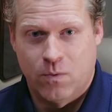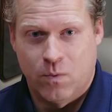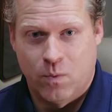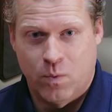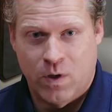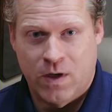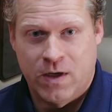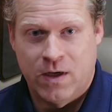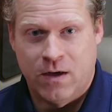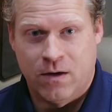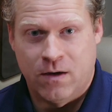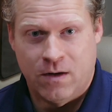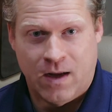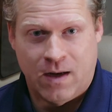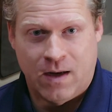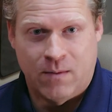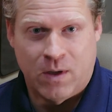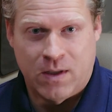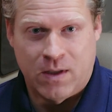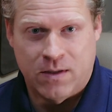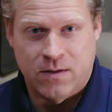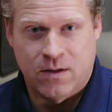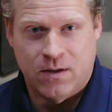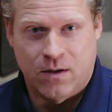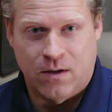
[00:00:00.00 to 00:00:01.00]
1 year, 9
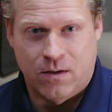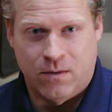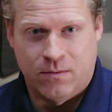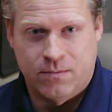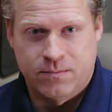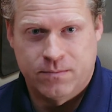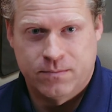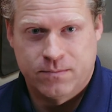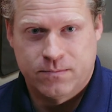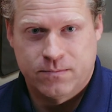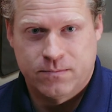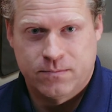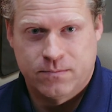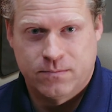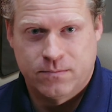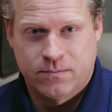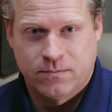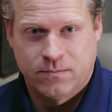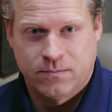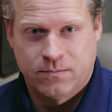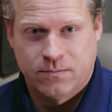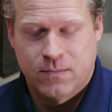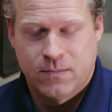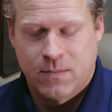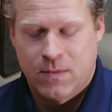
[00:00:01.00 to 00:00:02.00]
months ago,
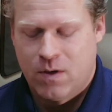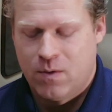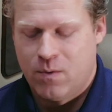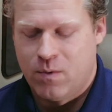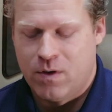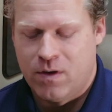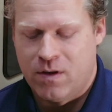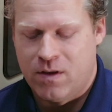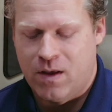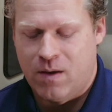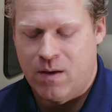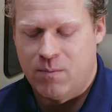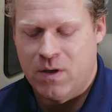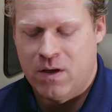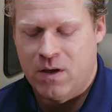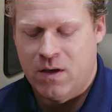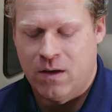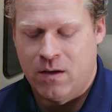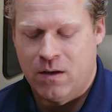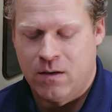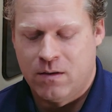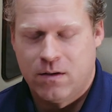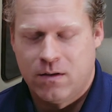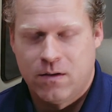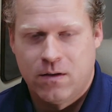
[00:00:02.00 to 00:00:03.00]
whether that
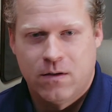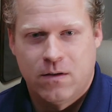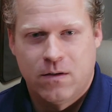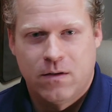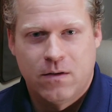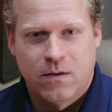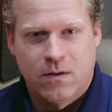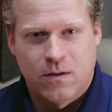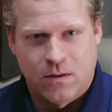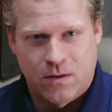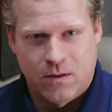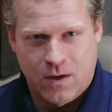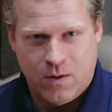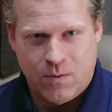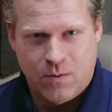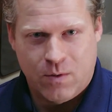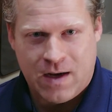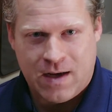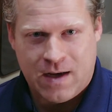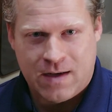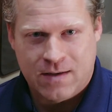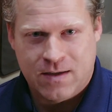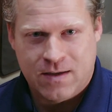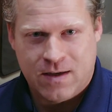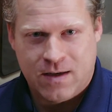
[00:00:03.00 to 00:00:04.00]
be liquid
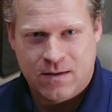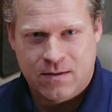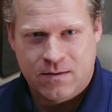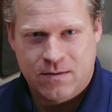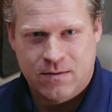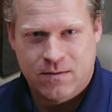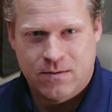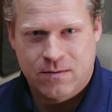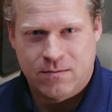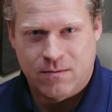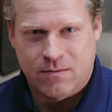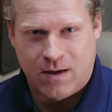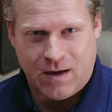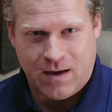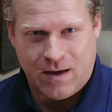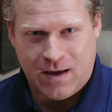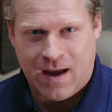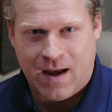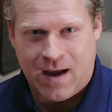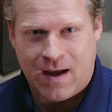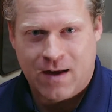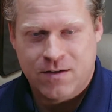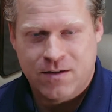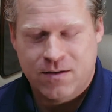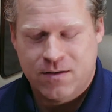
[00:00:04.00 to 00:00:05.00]
assets like
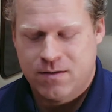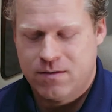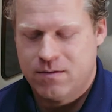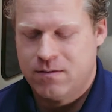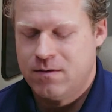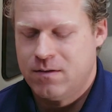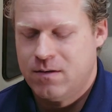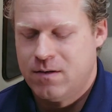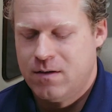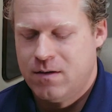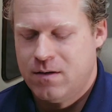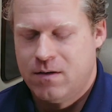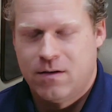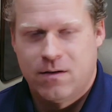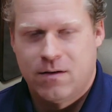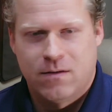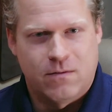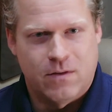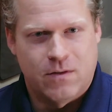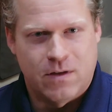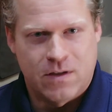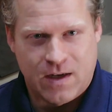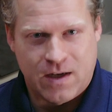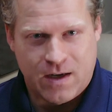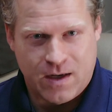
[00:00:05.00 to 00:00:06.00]
cash,
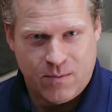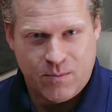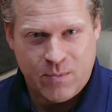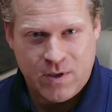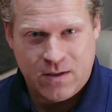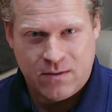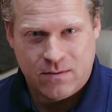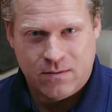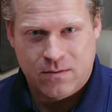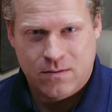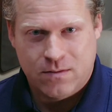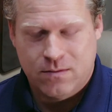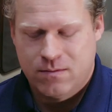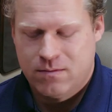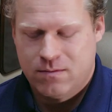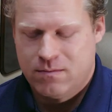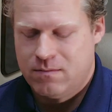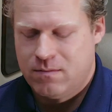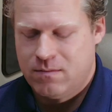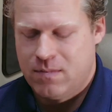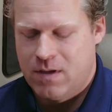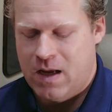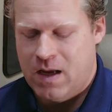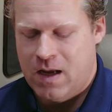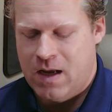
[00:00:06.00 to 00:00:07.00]
retirement,
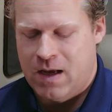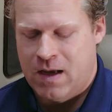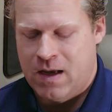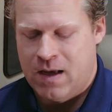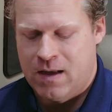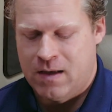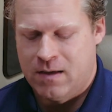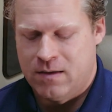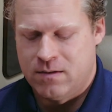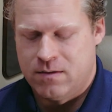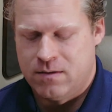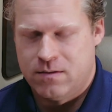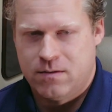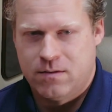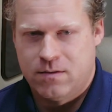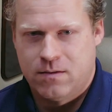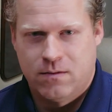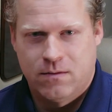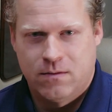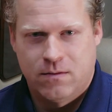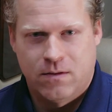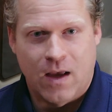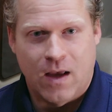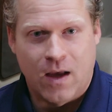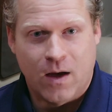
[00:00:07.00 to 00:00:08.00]
and
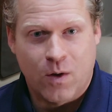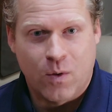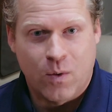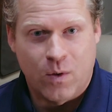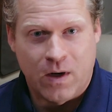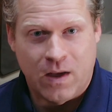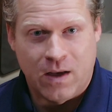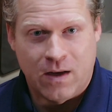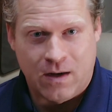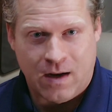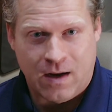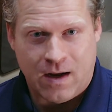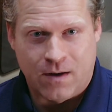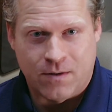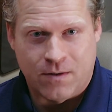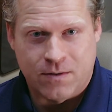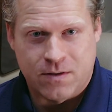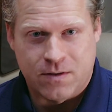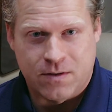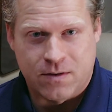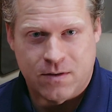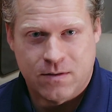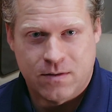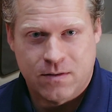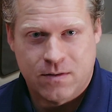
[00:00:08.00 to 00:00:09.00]
equity in
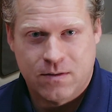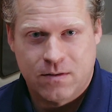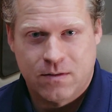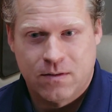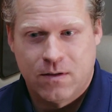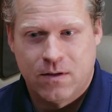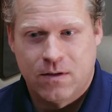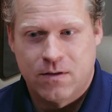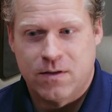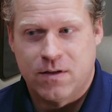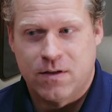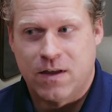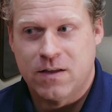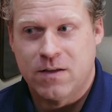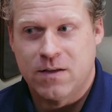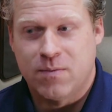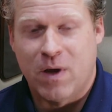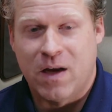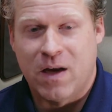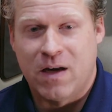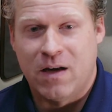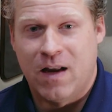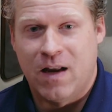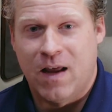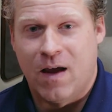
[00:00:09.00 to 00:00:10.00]
houses. So that's
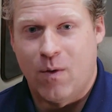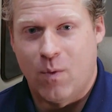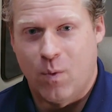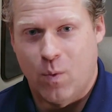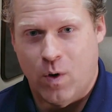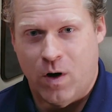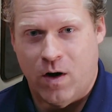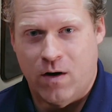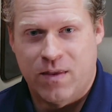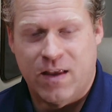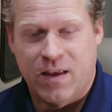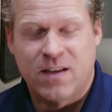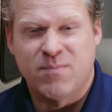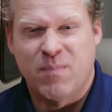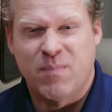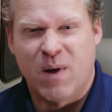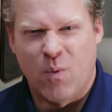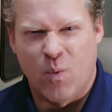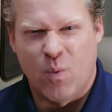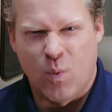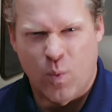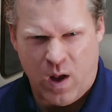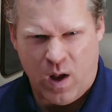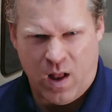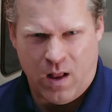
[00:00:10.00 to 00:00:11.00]
my net worth. That's my
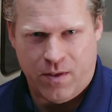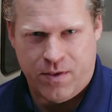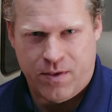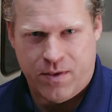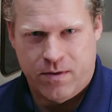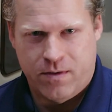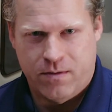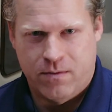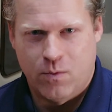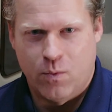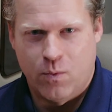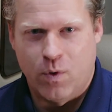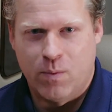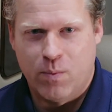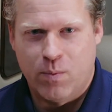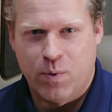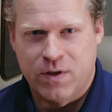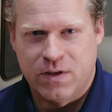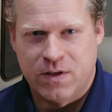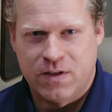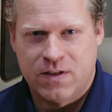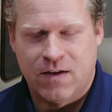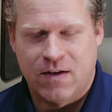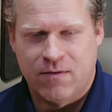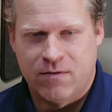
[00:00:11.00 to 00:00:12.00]
wealth,
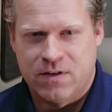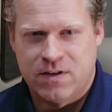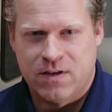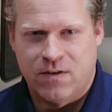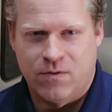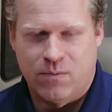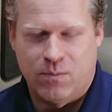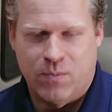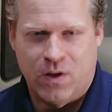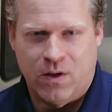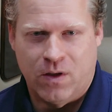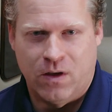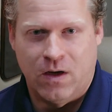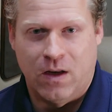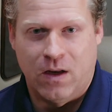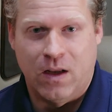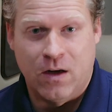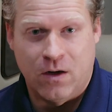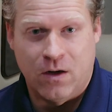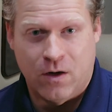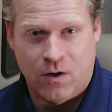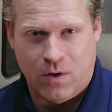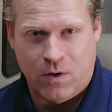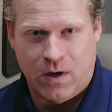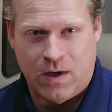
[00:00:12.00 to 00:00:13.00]
1.77 million
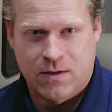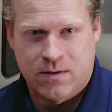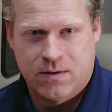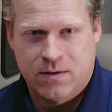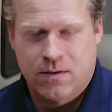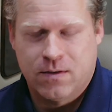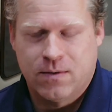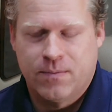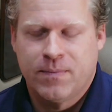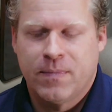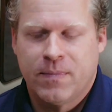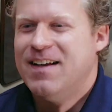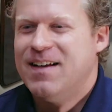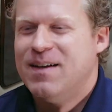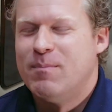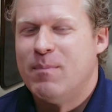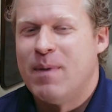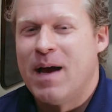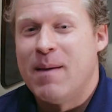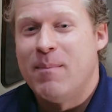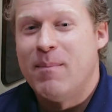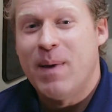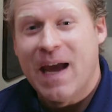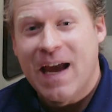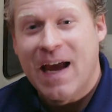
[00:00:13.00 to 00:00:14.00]
increase.
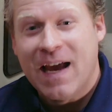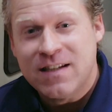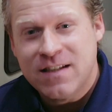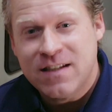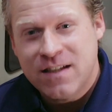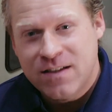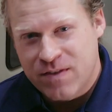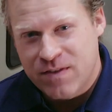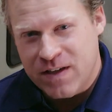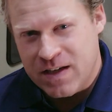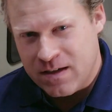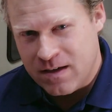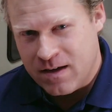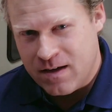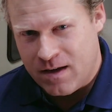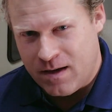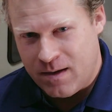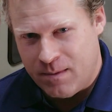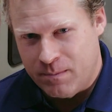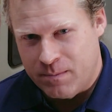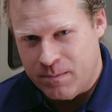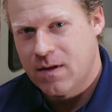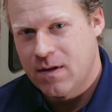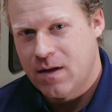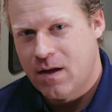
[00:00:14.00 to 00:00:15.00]
My passive
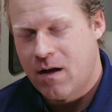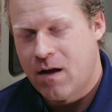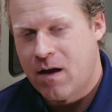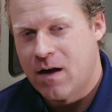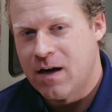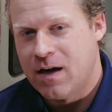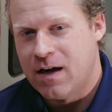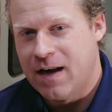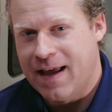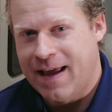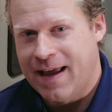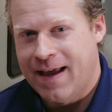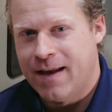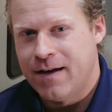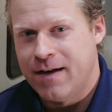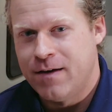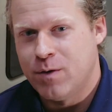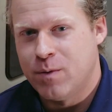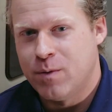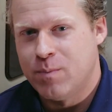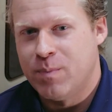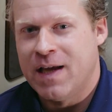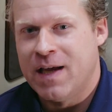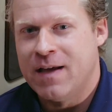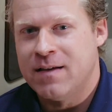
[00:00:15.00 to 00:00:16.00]
income on an
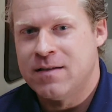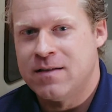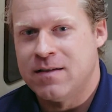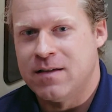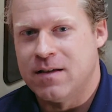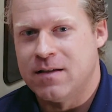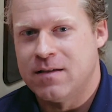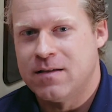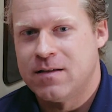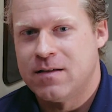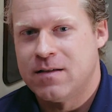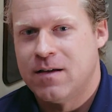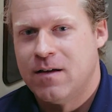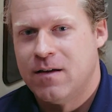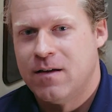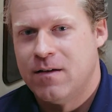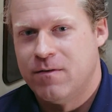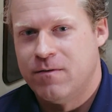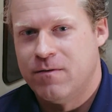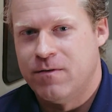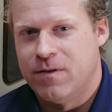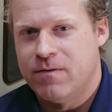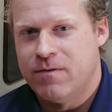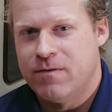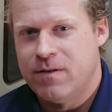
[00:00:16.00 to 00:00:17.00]
annual basis,
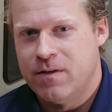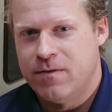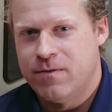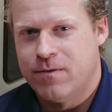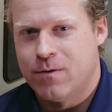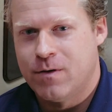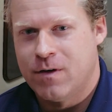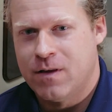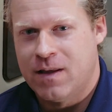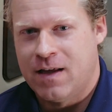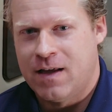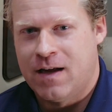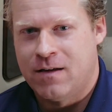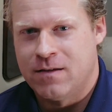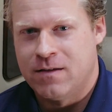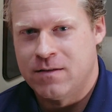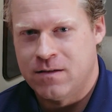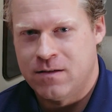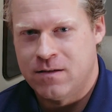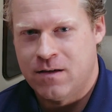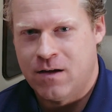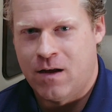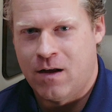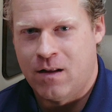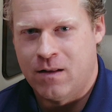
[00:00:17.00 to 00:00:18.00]

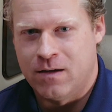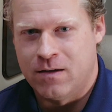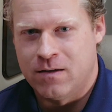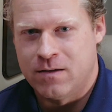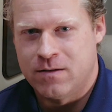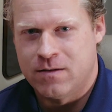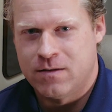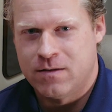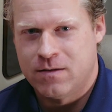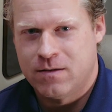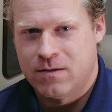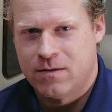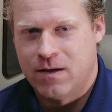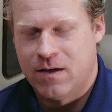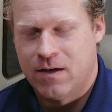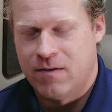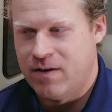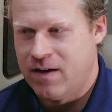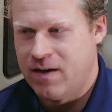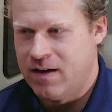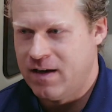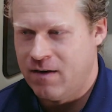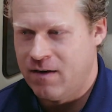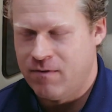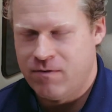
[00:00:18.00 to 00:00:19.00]
$54,000. If
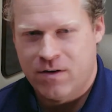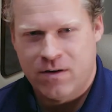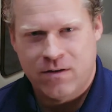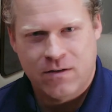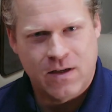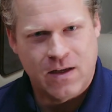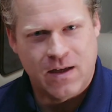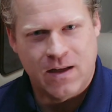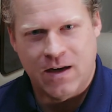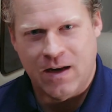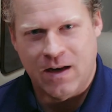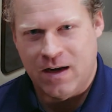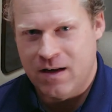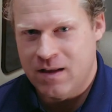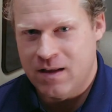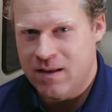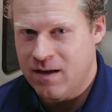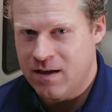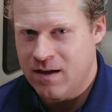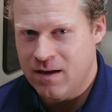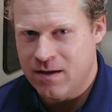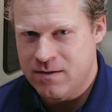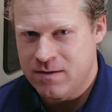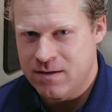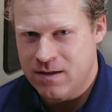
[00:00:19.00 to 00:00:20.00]
I never did anything
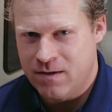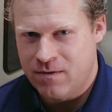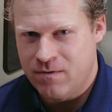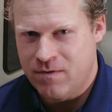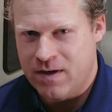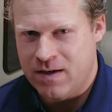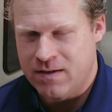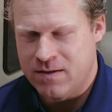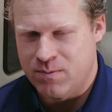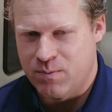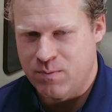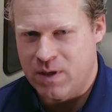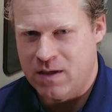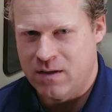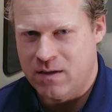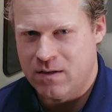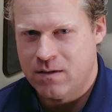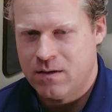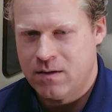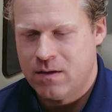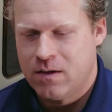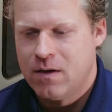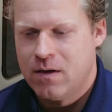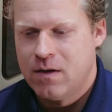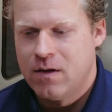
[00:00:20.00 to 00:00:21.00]
else in investment,
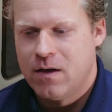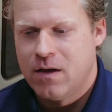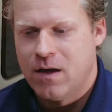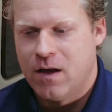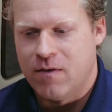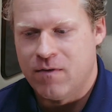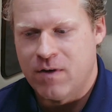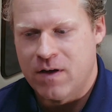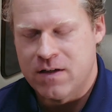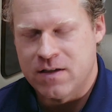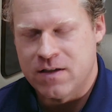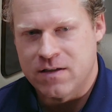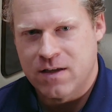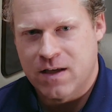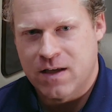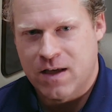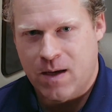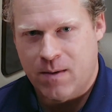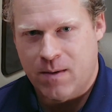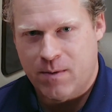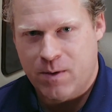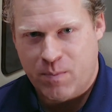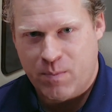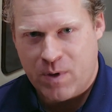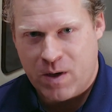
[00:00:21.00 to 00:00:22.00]
if I just
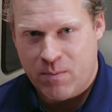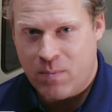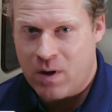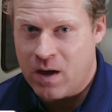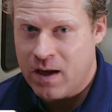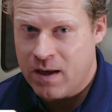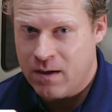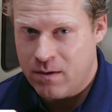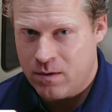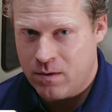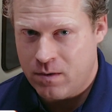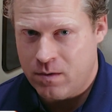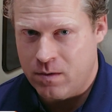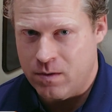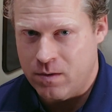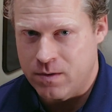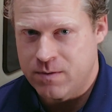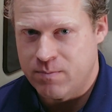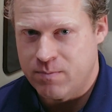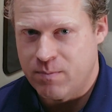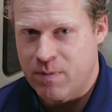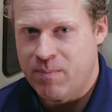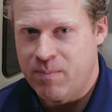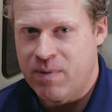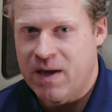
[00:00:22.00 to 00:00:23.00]
kept my buy and
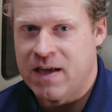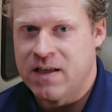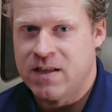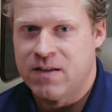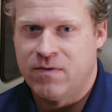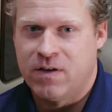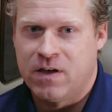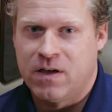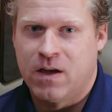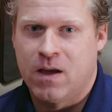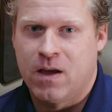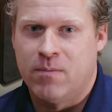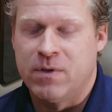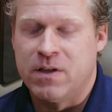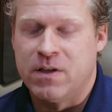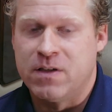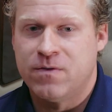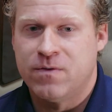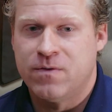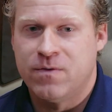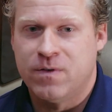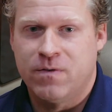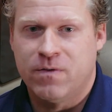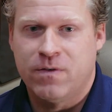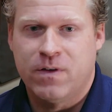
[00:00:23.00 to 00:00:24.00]
holds, my passive income is
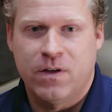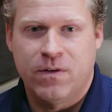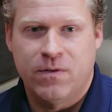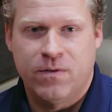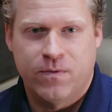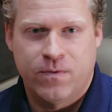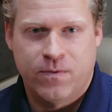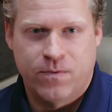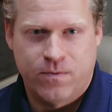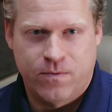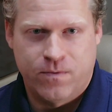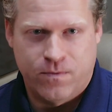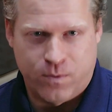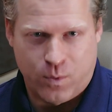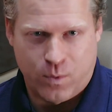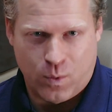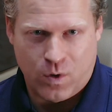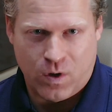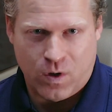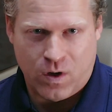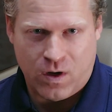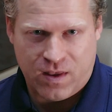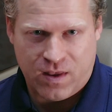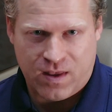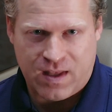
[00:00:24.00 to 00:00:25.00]

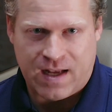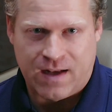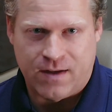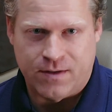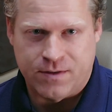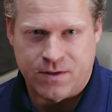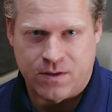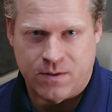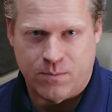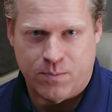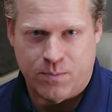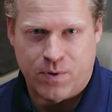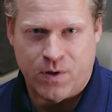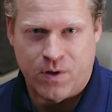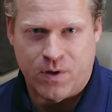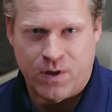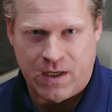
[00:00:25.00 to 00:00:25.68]
$54,000 per